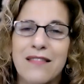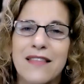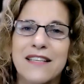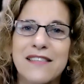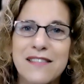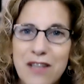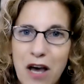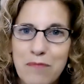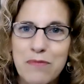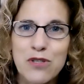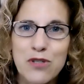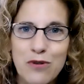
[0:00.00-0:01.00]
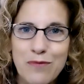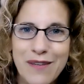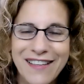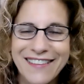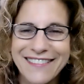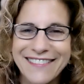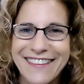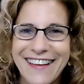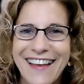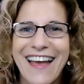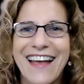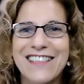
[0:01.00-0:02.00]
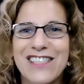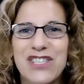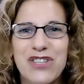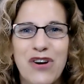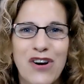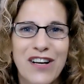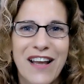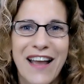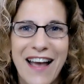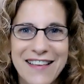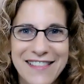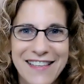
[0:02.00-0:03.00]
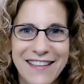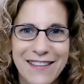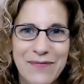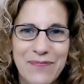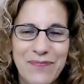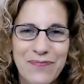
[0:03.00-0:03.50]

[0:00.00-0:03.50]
Let's stop assuming and start asking.